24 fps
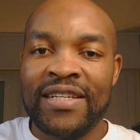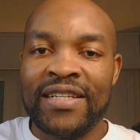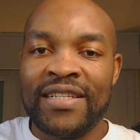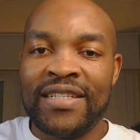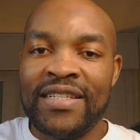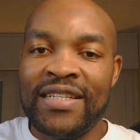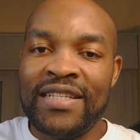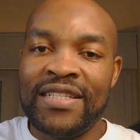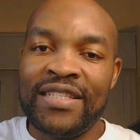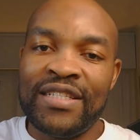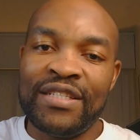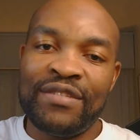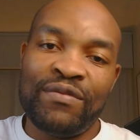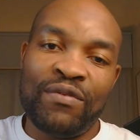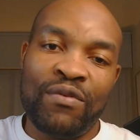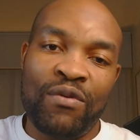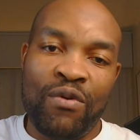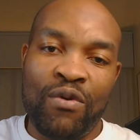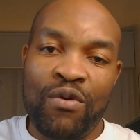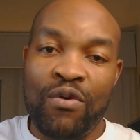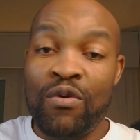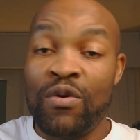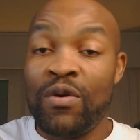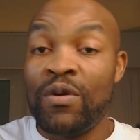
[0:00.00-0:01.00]
This is
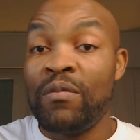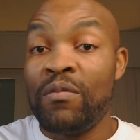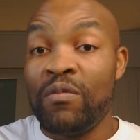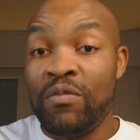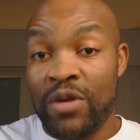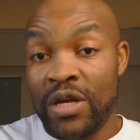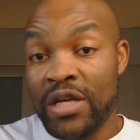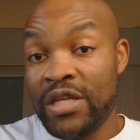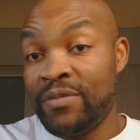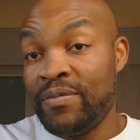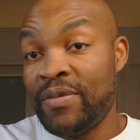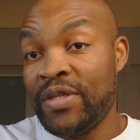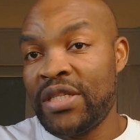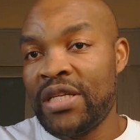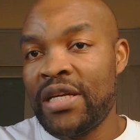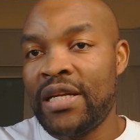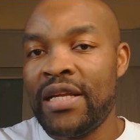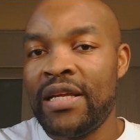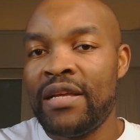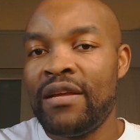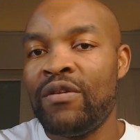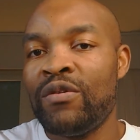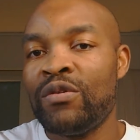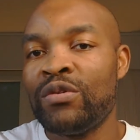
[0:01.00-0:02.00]
for
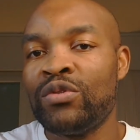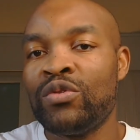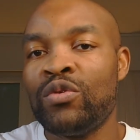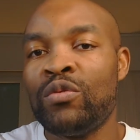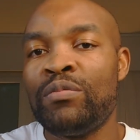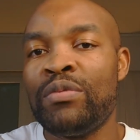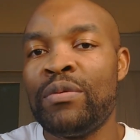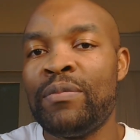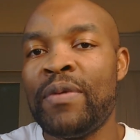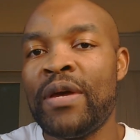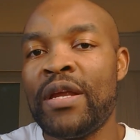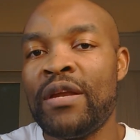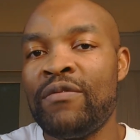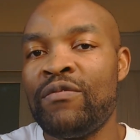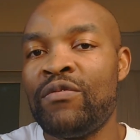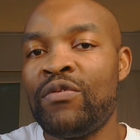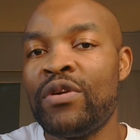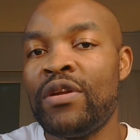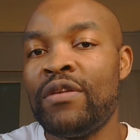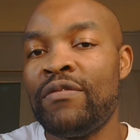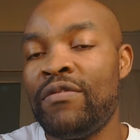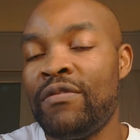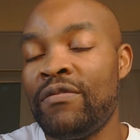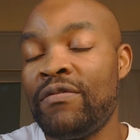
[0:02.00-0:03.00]
especially also preparing for
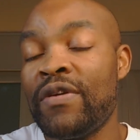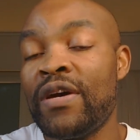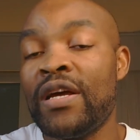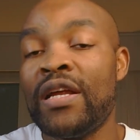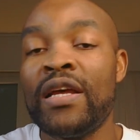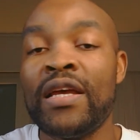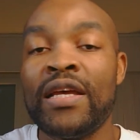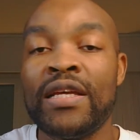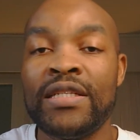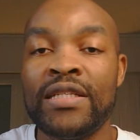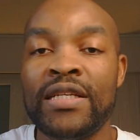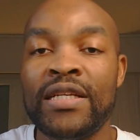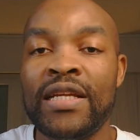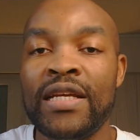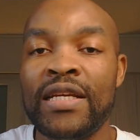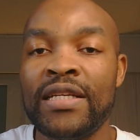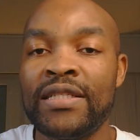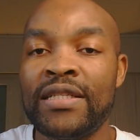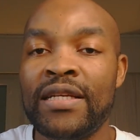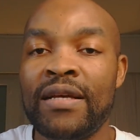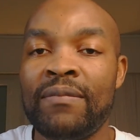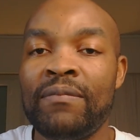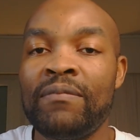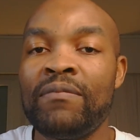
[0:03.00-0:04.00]
the FIFA agent
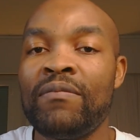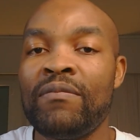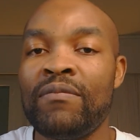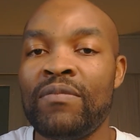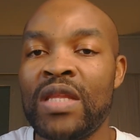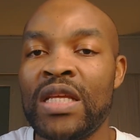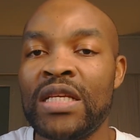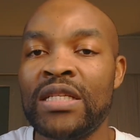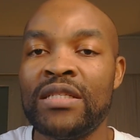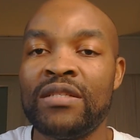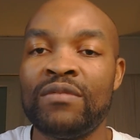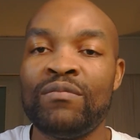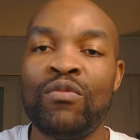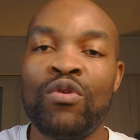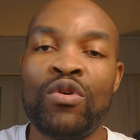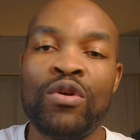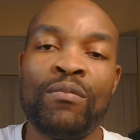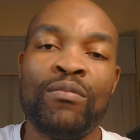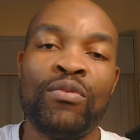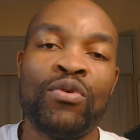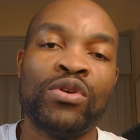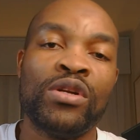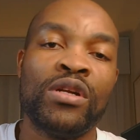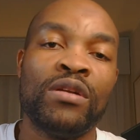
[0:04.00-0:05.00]
exam. This is more
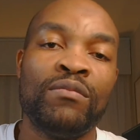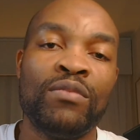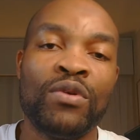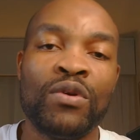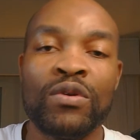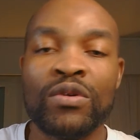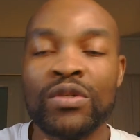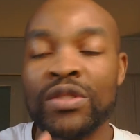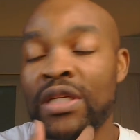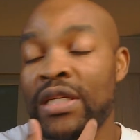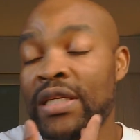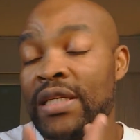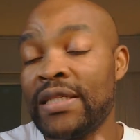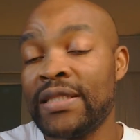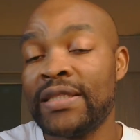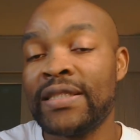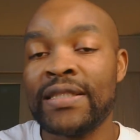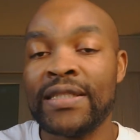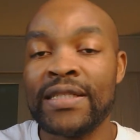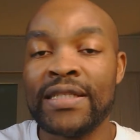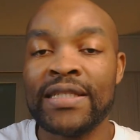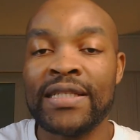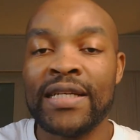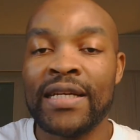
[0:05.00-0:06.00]
important because at least
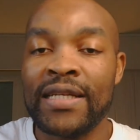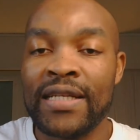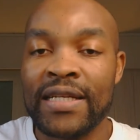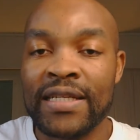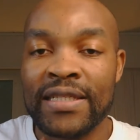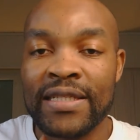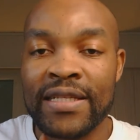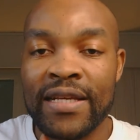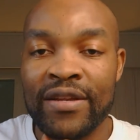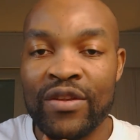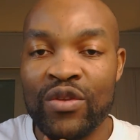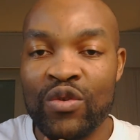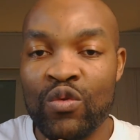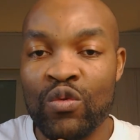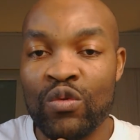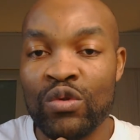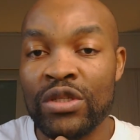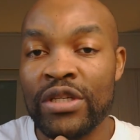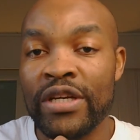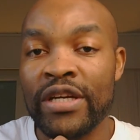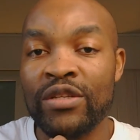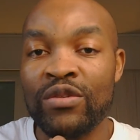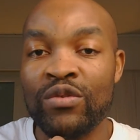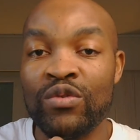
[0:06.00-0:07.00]
these are things that
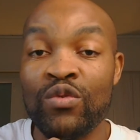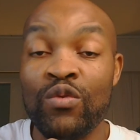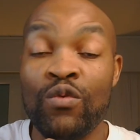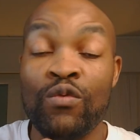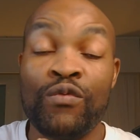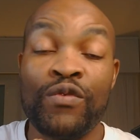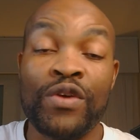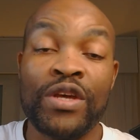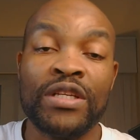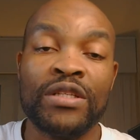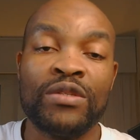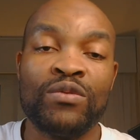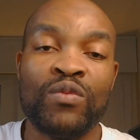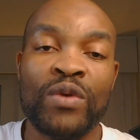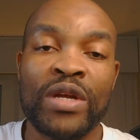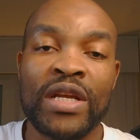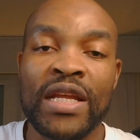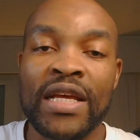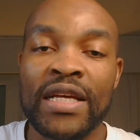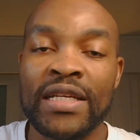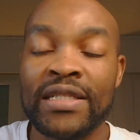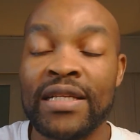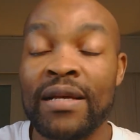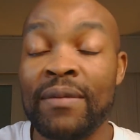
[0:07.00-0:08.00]
you face when the
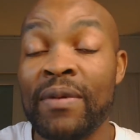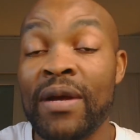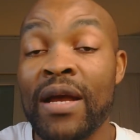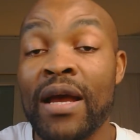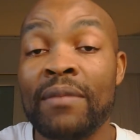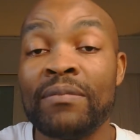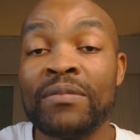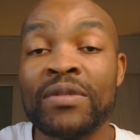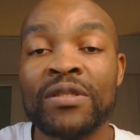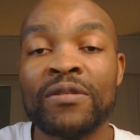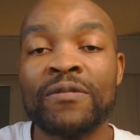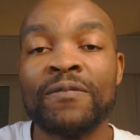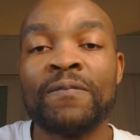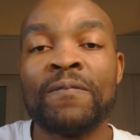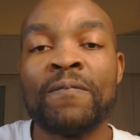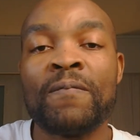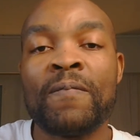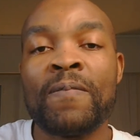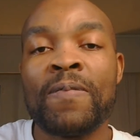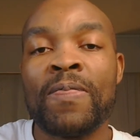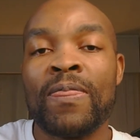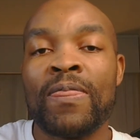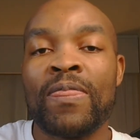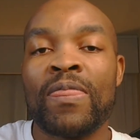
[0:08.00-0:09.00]
exam comes.
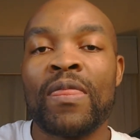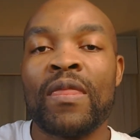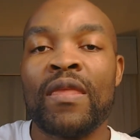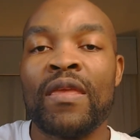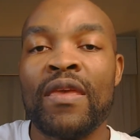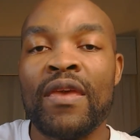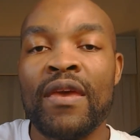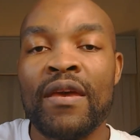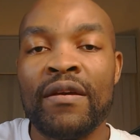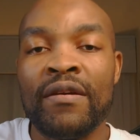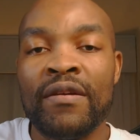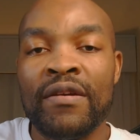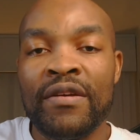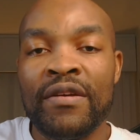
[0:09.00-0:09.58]
Yeah.